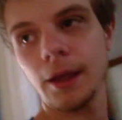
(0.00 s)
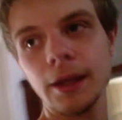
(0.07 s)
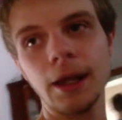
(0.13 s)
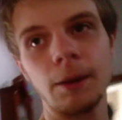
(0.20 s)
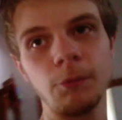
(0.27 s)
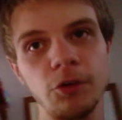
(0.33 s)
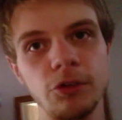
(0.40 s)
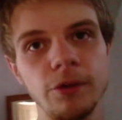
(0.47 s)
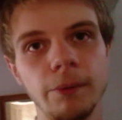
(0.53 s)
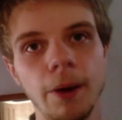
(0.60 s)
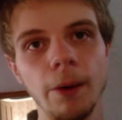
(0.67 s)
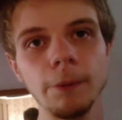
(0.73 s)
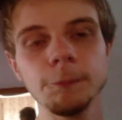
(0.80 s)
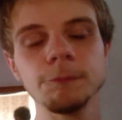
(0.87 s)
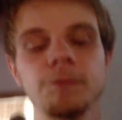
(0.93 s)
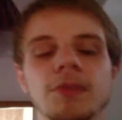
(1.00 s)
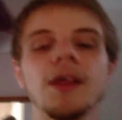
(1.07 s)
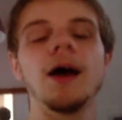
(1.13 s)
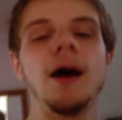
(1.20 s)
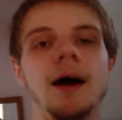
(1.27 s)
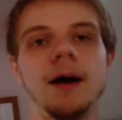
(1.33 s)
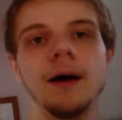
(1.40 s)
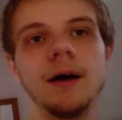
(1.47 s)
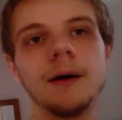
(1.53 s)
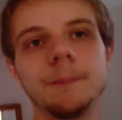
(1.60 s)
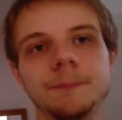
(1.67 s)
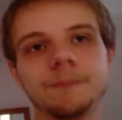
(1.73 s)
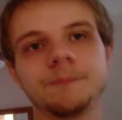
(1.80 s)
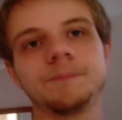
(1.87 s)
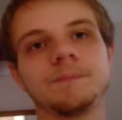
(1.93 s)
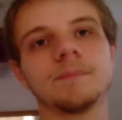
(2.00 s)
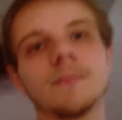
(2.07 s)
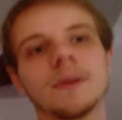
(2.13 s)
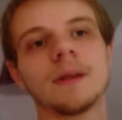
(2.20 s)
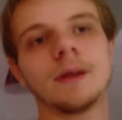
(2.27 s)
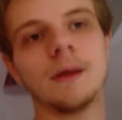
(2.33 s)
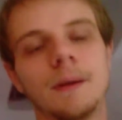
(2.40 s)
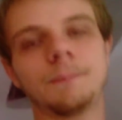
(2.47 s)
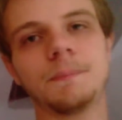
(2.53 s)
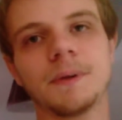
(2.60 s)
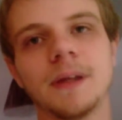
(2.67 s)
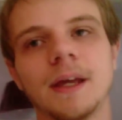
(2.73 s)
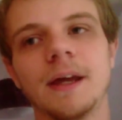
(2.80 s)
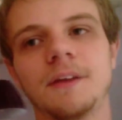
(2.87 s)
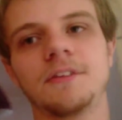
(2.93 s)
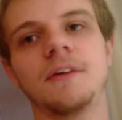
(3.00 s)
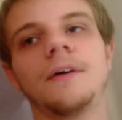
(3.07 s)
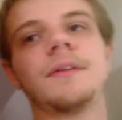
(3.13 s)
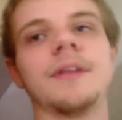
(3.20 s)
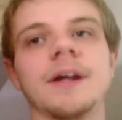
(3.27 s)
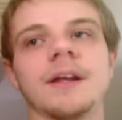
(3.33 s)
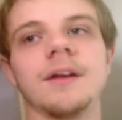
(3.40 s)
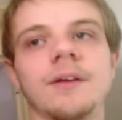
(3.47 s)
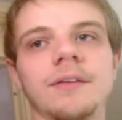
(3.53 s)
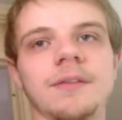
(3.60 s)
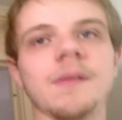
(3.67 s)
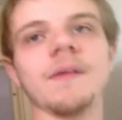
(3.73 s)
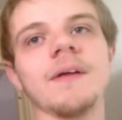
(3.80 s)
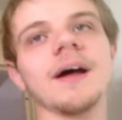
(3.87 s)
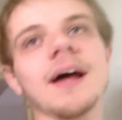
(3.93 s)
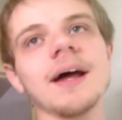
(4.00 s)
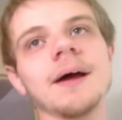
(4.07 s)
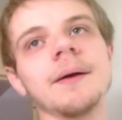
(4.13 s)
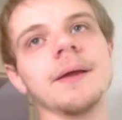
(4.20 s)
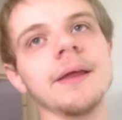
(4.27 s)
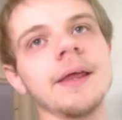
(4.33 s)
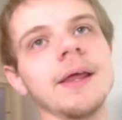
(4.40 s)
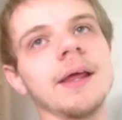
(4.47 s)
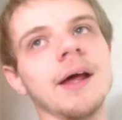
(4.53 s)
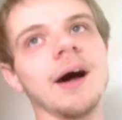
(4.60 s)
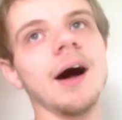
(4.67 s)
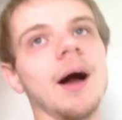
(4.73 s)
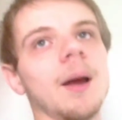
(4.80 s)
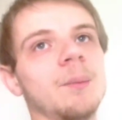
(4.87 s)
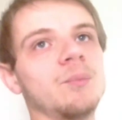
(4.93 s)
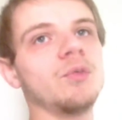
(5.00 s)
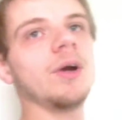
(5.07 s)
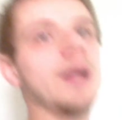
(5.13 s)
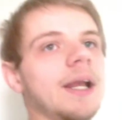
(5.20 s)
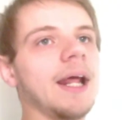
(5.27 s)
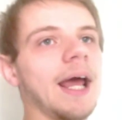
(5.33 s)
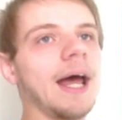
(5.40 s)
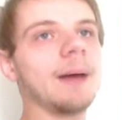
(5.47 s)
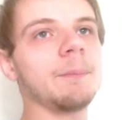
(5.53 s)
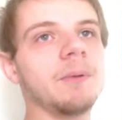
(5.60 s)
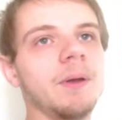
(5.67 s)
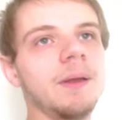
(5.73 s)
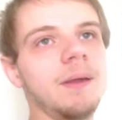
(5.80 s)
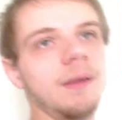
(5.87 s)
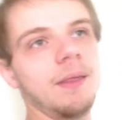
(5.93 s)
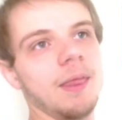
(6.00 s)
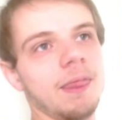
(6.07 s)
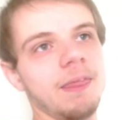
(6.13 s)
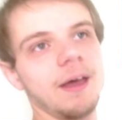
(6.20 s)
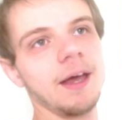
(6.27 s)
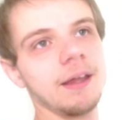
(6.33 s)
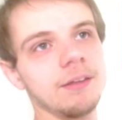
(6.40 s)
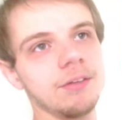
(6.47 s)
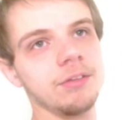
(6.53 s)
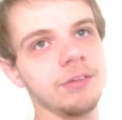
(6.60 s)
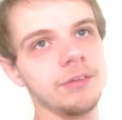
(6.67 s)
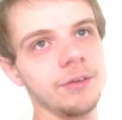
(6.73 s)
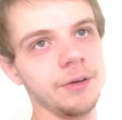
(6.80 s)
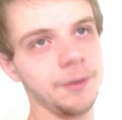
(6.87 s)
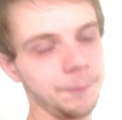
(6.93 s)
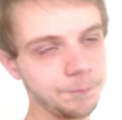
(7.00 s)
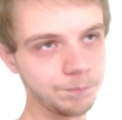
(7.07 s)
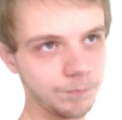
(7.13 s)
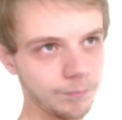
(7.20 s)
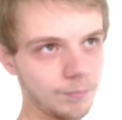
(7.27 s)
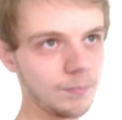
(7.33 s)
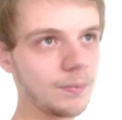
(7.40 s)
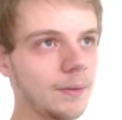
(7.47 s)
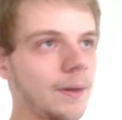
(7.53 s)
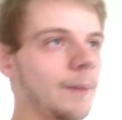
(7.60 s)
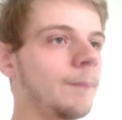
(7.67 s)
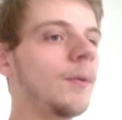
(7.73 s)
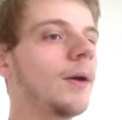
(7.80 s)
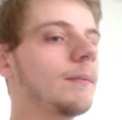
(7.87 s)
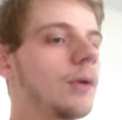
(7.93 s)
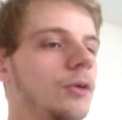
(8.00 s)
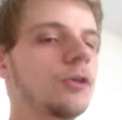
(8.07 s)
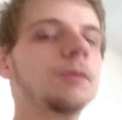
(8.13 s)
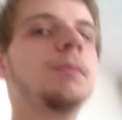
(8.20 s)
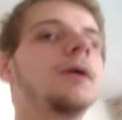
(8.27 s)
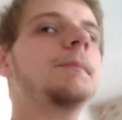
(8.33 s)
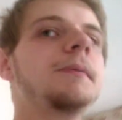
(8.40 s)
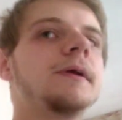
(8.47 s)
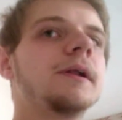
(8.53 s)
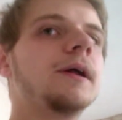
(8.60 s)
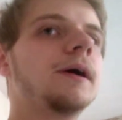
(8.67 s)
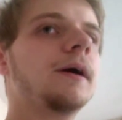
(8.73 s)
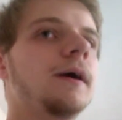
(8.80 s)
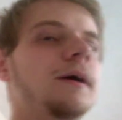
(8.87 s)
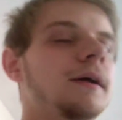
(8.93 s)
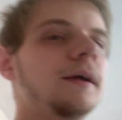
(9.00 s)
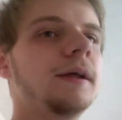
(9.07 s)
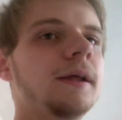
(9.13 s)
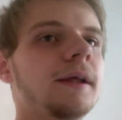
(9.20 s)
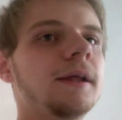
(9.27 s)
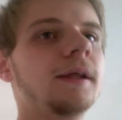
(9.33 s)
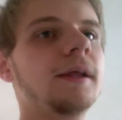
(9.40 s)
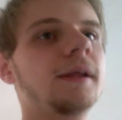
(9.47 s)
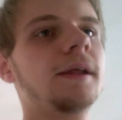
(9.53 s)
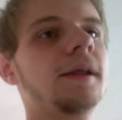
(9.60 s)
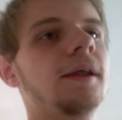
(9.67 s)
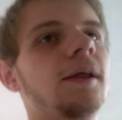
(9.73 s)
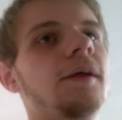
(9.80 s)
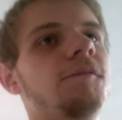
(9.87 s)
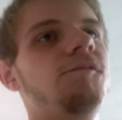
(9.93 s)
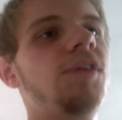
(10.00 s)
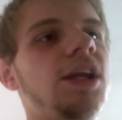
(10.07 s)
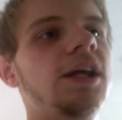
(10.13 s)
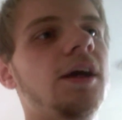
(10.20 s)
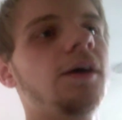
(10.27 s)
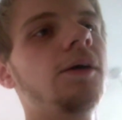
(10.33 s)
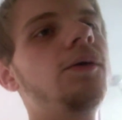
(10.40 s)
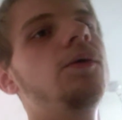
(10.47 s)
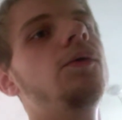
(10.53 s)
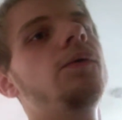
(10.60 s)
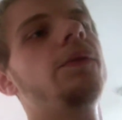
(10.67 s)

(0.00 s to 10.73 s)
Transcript: camera's still go. But yeah, so thank you for that. I'm really happy that my most popular video,